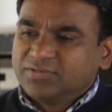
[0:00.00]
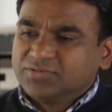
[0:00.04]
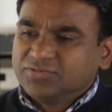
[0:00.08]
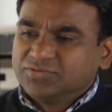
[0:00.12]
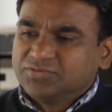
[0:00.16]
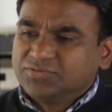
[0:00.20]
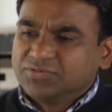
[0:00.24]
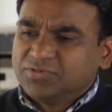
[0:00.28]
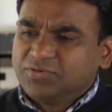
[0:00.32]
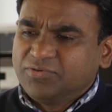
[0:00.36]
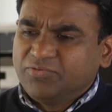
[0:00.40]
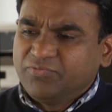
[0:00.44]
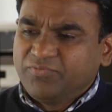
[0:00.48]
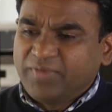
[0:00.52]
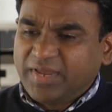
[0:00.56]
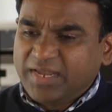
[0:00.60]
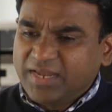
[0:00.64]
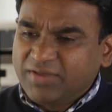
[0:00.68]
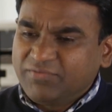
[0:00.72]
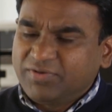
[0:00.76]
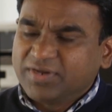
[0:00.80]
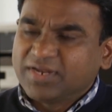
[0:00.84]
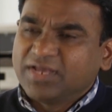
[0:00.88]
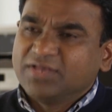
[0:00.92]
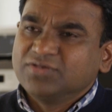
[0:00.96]
so
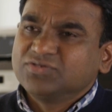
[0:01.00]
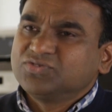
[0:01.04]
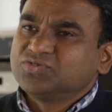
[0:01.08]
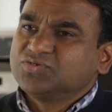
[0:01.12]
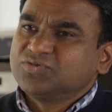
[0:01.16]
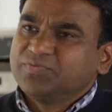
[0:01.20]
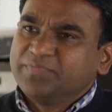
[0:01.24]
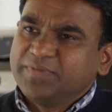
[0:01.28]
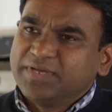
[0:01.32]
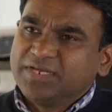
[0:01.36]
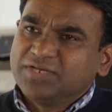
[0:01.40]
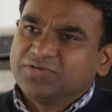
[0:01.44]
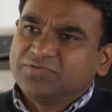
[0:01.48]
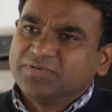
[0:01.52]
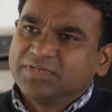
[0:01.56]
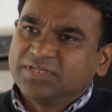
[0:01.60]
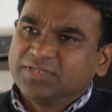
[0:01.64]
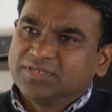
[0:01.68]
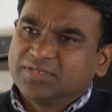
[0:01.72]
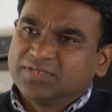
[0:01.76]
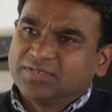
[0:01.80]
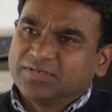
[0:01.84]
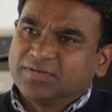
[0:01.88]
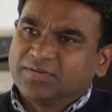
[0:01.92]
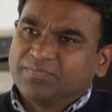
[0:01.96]
whenever I used to meet
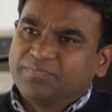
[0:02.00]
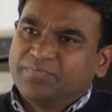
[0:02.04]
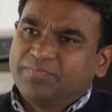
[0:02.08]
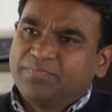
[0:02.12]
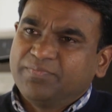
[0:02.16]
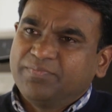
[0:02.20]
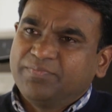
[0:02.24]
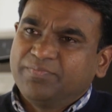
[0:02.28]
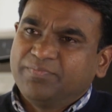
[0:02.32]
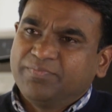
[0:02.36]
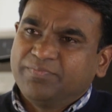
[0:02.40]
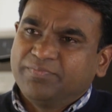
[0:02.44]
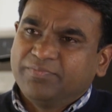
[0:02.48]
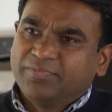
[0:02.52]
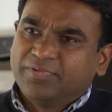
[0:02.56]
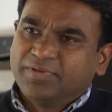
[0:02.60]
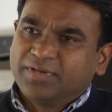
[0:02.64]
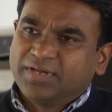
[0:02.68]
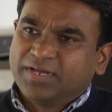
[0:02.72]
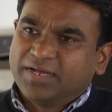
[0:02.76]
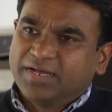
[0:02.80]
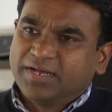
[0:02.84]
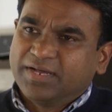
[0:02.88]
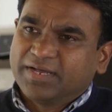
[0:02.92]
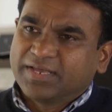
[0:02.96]
with uh,
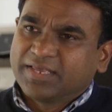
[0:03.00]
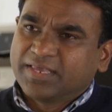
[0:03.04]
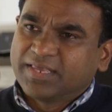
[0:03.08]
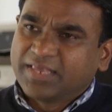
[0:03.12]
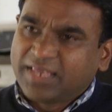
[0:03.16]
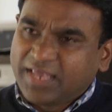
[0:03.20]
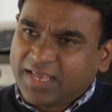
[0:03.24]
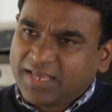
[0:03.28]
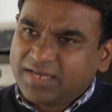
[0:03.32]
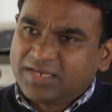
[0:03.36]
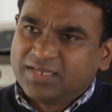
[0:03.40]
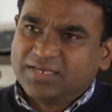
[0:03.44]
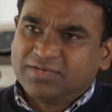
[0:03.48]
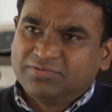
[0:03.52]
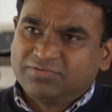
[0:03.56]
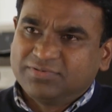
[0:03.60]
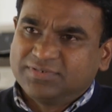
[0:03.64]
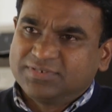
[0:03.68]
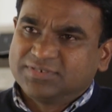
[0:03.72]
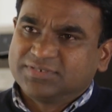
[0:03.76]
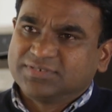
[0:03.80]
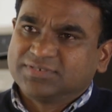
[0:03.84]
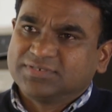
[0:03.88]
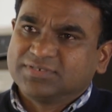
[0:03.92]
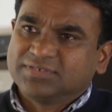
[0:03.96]
uh,
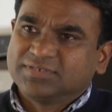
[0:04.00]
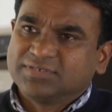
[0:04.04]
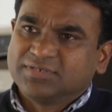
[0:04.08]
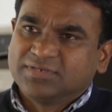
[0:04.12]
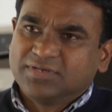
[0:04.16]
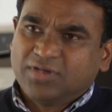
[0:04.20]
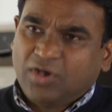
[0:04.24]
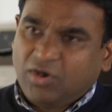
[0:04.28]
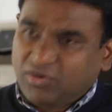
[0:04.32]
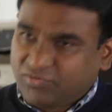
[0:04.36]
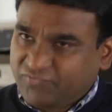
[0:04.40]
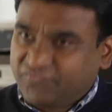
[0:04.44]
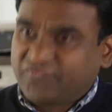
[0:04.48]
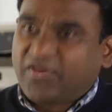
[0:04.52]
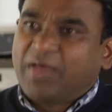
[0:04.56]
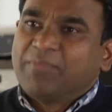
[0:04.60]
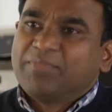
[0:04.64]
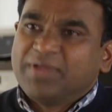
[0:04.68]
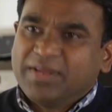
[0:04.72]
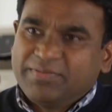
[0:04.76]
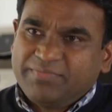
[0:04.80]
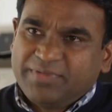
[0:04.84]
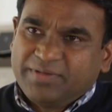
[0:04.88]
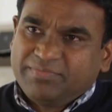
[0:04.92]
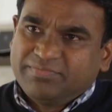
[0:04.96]
caregivers or
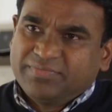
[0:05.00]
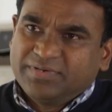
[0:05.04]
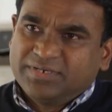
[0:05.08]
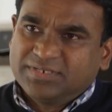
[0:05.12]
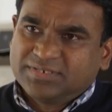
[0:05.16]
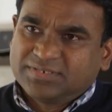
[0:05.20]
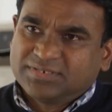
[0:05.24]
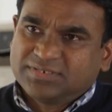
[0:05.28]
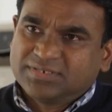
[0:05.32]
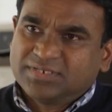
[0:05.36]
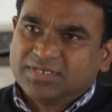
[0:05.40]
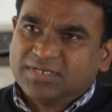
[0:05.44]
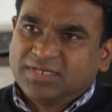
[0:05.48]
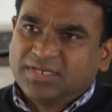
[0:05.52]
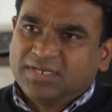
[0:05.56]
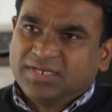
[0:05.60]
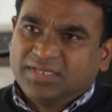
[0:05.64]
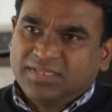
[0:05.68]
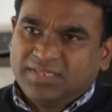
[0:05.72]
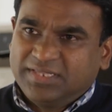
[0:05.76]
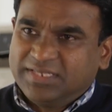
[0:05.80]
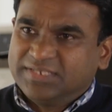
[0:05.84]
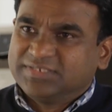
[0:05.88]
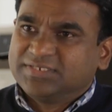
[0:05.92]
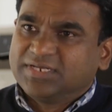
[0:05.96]
family members,
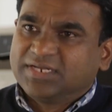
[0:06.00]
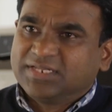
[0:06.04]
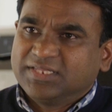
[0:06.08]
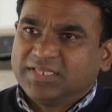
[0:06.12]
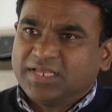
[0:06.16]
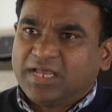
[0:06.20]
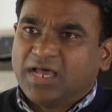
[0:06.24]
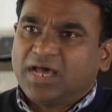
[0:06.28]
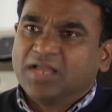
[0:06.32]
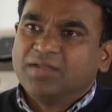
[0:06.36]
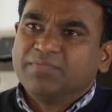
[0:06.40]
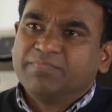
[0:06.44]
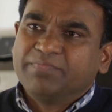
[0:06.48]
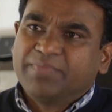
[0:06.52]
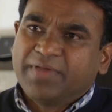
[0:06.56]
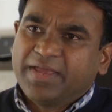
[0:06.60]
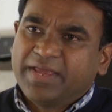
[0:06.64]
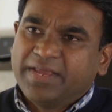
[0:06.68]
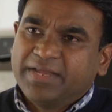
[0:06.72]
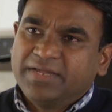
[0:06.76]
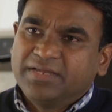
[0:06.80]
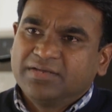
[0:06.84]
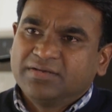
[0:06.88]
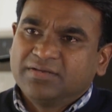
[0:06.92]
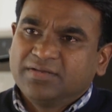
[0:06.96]
these are the
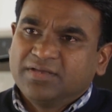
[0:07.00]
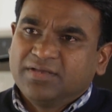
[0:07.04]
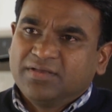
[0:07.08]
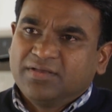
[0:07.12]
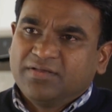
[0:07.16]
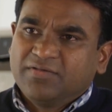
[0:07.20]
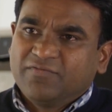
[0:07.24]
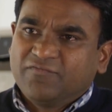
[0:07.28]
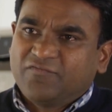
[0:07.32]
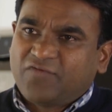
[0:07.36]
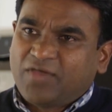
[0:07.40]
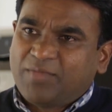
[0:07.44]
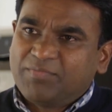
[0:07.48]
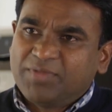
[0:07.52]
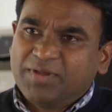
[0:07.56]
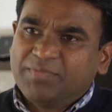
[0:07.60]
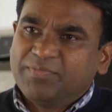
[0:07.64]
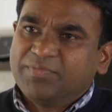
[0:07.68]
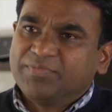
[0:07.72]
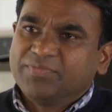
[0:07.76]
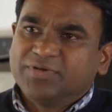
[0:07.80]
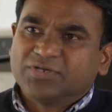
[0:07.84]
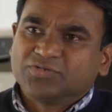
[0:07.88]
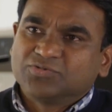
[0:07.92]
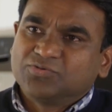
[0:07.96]
unpaid family
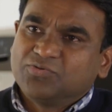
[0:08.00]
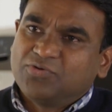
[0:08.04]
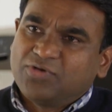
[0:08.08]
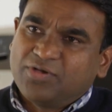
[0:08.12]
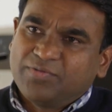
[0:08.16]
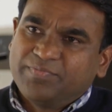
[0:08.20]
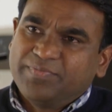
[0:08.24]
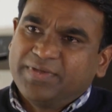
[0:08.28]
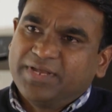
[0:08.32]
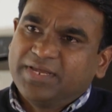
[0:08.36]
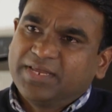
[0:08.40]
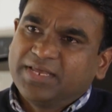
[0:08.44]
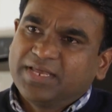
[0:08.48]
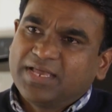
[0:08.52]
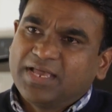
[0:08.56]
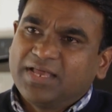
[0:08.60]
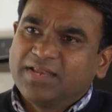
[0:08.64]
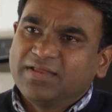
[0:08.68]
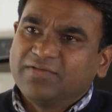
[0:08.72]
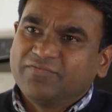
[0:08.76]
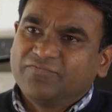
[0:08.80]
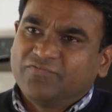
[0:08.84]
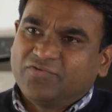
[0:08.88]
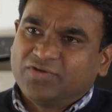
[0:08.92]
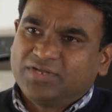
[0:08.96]
members who have been
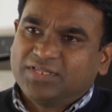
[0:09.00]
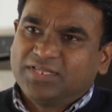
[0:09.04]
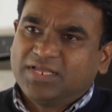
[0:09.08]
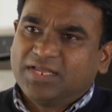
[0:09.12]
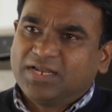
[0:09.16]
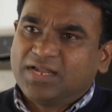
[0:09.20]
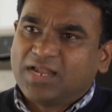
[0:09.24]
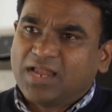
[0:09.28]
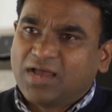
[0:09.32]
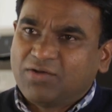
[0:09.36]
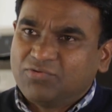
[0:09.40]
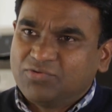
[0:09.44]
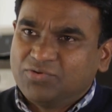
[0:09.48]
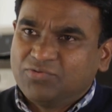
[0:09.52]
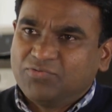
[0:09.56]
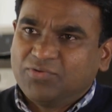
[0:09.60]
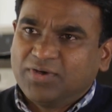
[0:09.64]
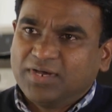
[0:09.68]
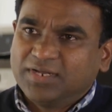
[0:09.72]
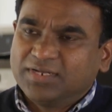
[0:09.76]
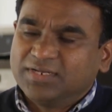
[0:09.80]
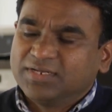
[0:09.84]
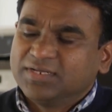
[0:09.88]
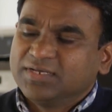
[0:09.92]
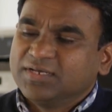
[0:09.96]
caring for their loved
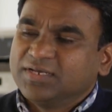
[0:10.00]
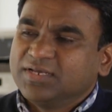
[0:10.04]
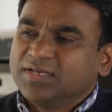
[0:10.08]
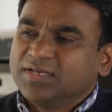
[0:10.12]
one.